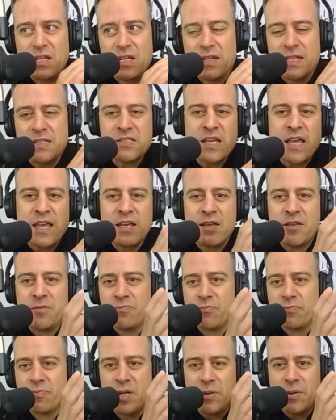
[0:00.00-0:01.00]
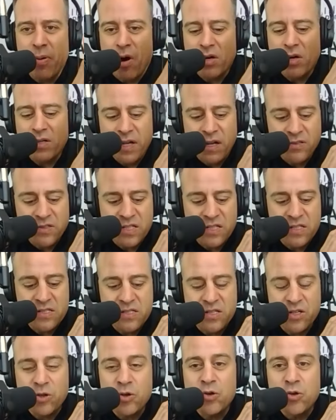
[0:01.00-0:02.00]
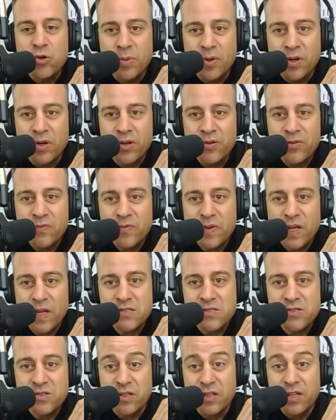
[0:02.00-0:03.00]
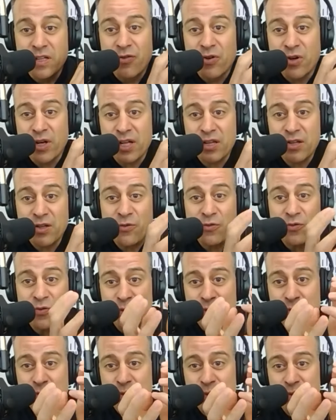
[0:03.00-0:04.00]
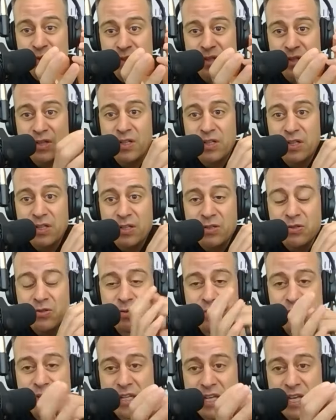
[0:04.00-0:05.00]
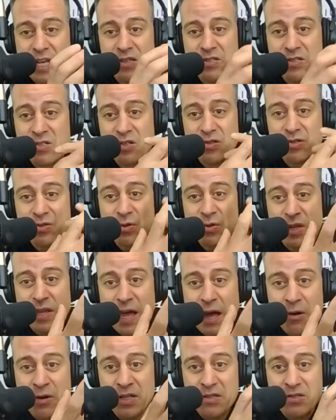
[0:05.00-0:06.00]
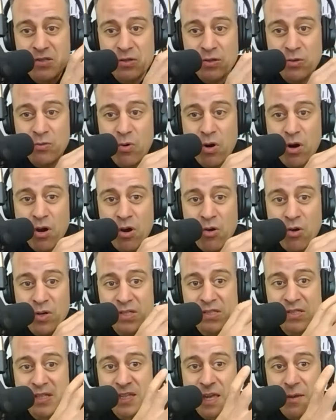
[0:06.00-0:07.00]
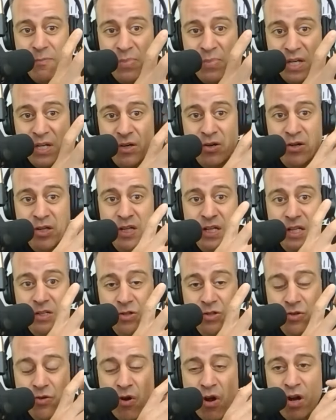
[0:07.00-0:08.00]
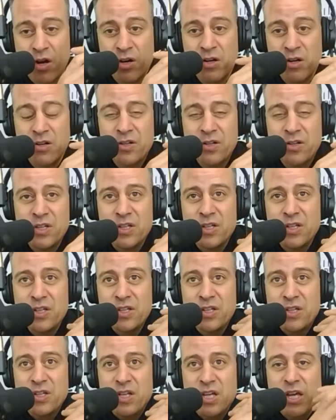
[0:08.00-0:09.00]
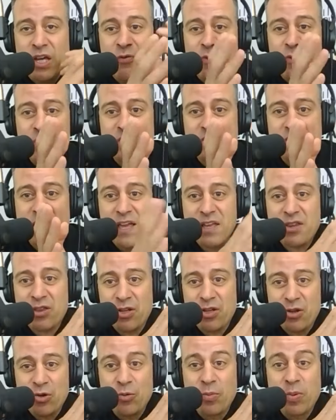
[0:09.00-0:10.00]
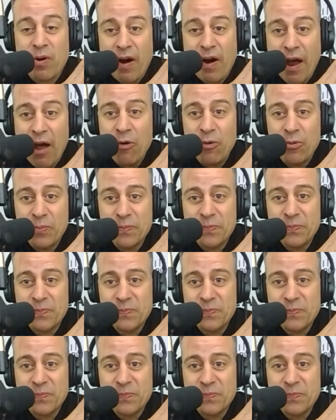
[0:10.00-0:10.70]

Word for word: let's say PPAR Delta is the Uber that's delivering the food to the cancer to allow it to grow and to get bigger and to get stronger. If we take the Uber out